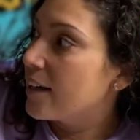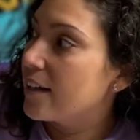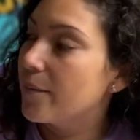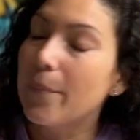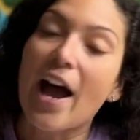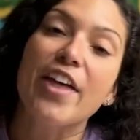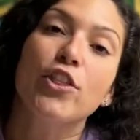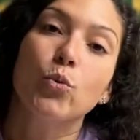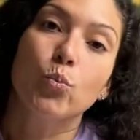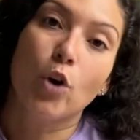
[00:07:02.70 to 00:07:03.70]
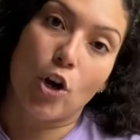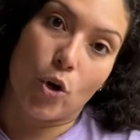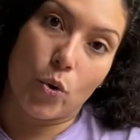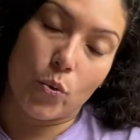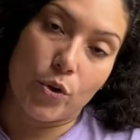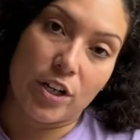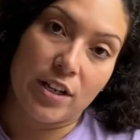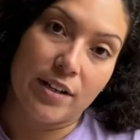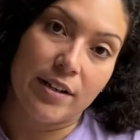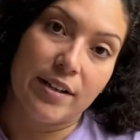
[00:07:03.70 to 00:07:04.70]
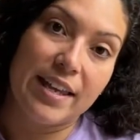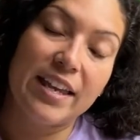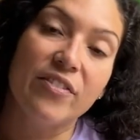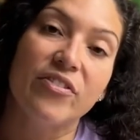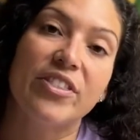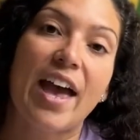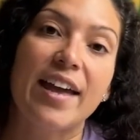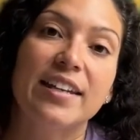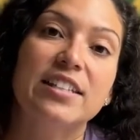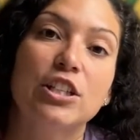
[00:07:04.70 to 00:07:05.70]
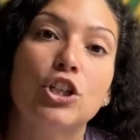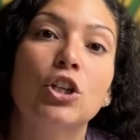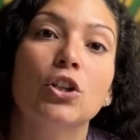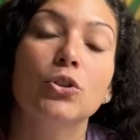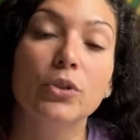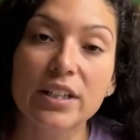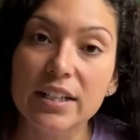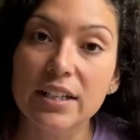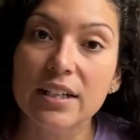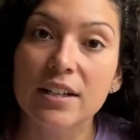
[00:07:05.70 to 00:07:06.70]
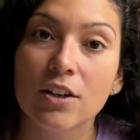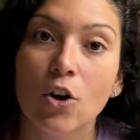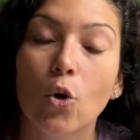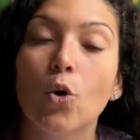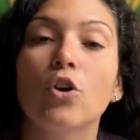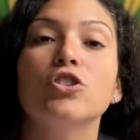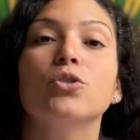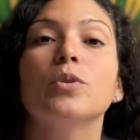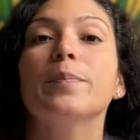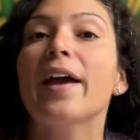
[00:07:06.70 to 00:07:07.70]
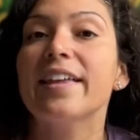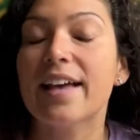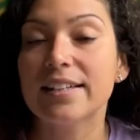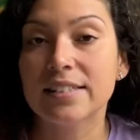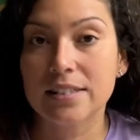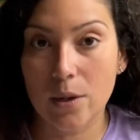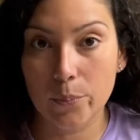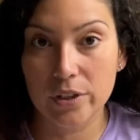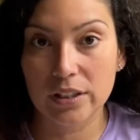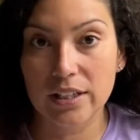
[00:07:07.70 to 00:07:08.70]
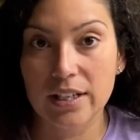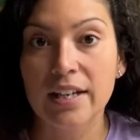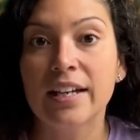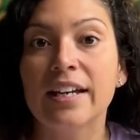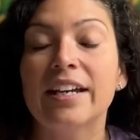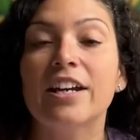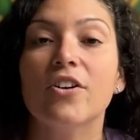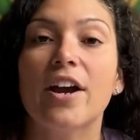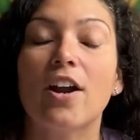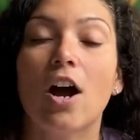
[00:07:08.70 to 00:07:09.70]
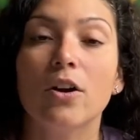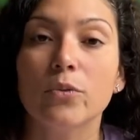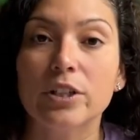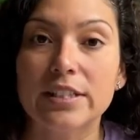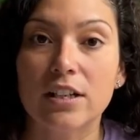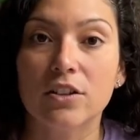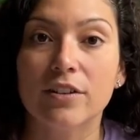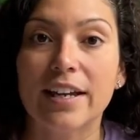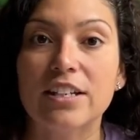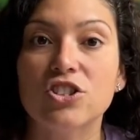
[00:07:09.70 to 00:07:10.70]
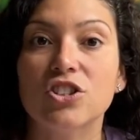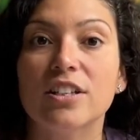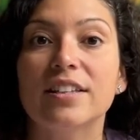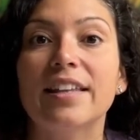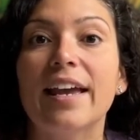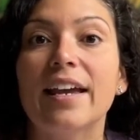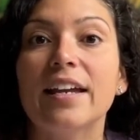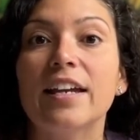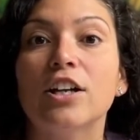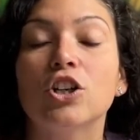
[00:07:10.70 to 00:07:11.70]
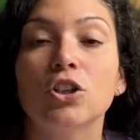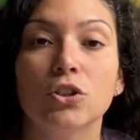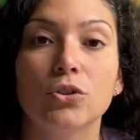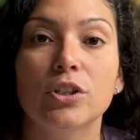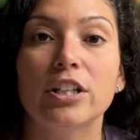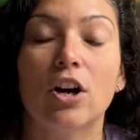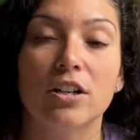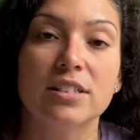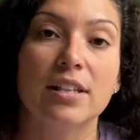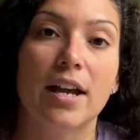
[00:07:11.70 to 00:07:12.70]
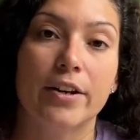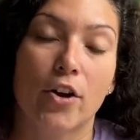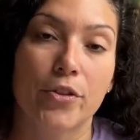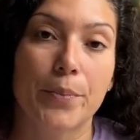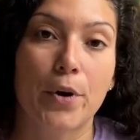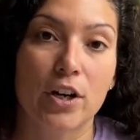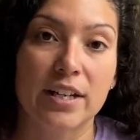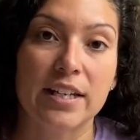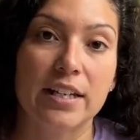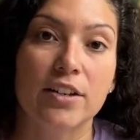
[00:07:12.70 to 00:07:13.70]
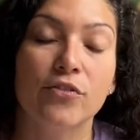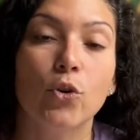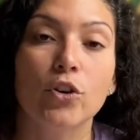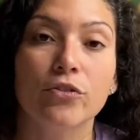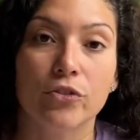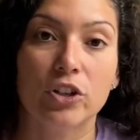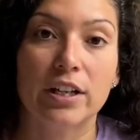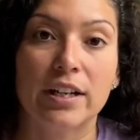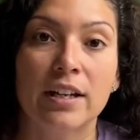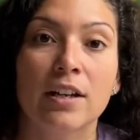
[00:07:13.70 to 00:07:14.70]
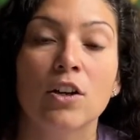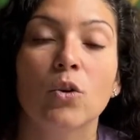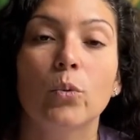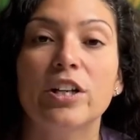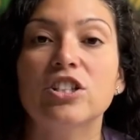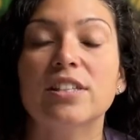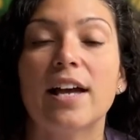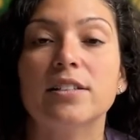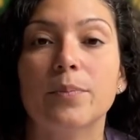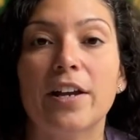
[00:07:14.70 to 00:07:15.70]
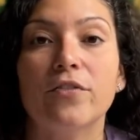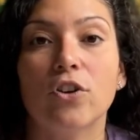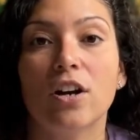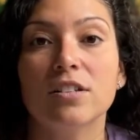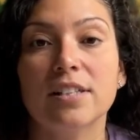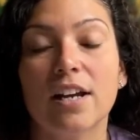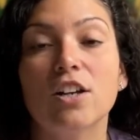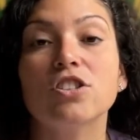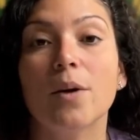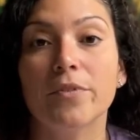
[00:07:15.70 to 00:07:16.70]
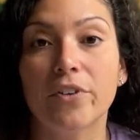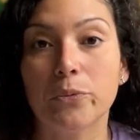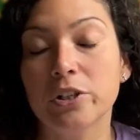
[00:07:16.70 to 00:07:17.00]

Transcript: by the road, if that is included, or do we pay that separately? Here at our retail location, they included our sign on the marquee for free. We just had to pay for our sign on top of our